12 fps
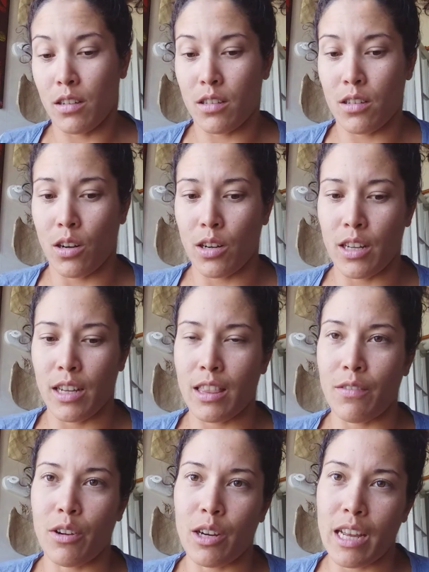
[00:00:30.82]
starting at
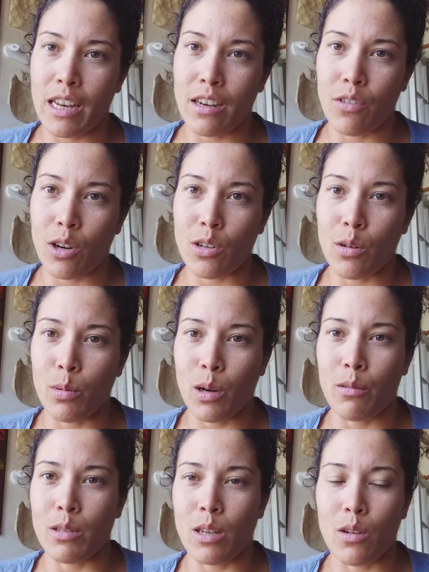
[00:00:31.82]
the very end of October, I
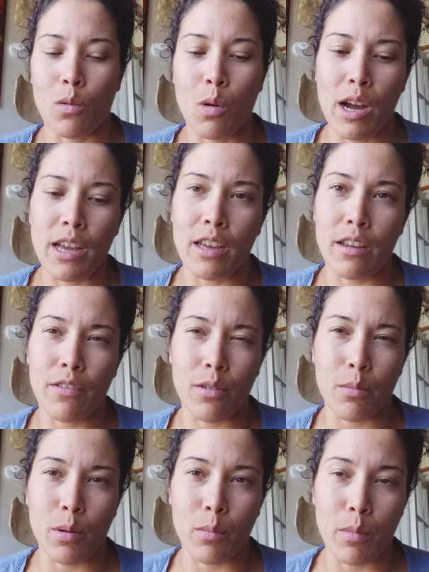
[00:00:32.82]
was in Hawaii for
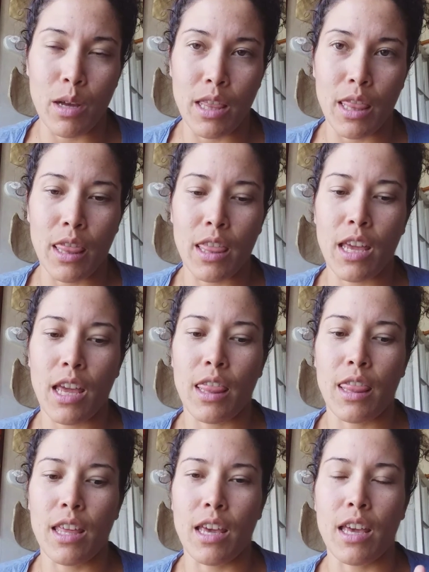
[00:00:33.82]
about a month,
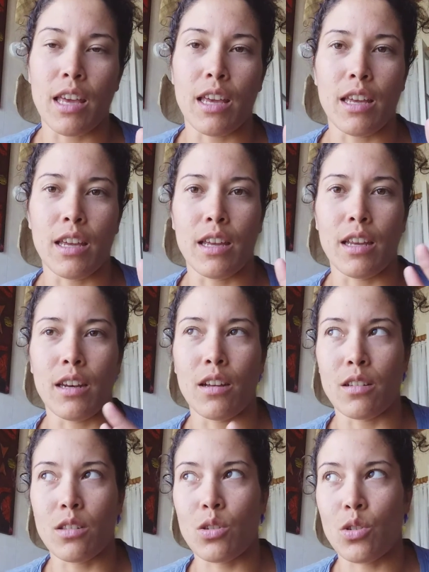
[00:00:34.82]
and then
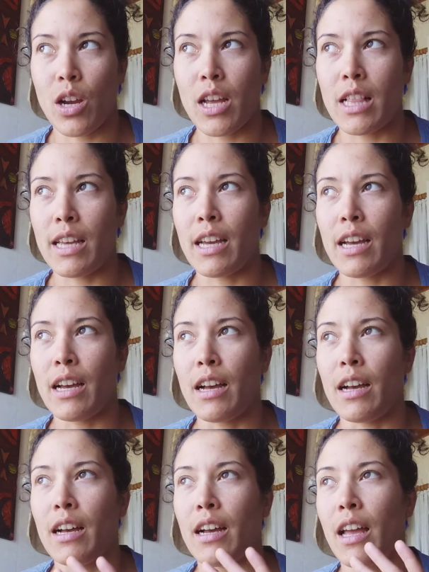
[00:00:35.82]

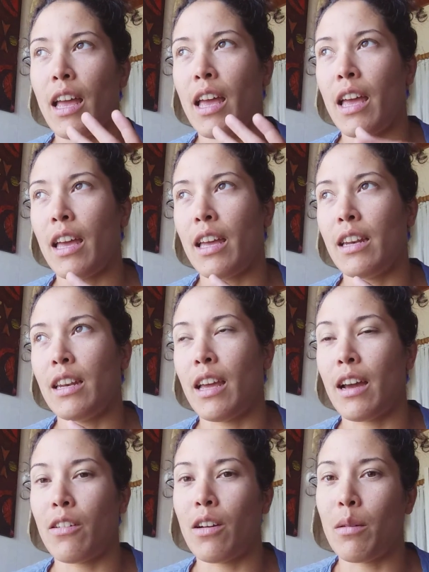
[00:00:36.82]
Australia, and
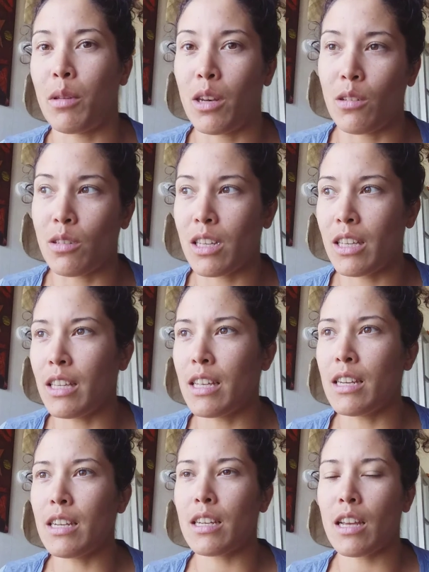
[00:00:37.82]
now I'm in New
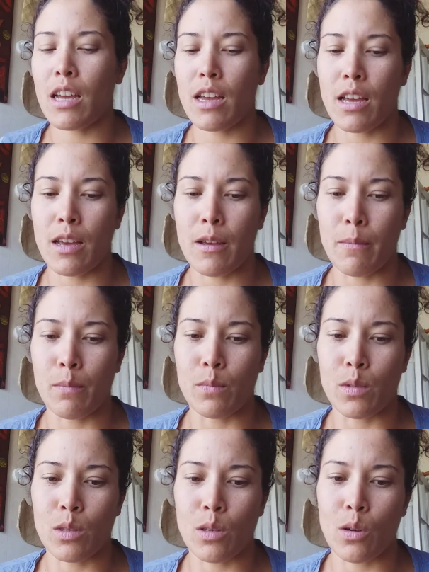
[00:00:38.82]
Zealand.
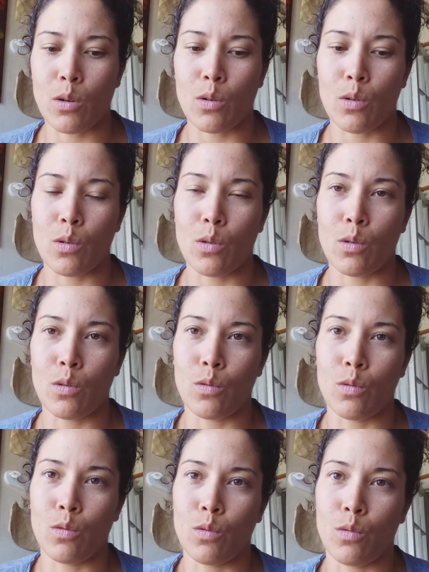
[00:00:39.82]

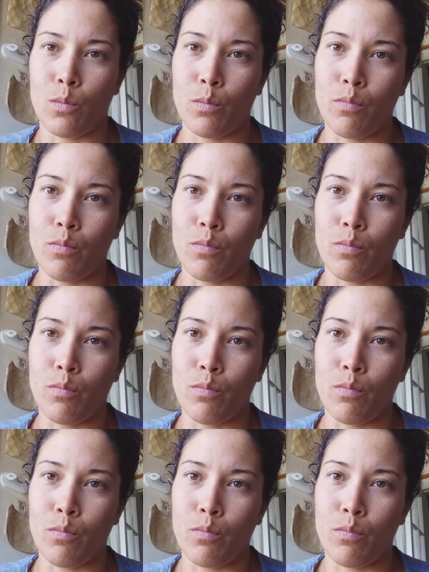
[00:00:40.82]
So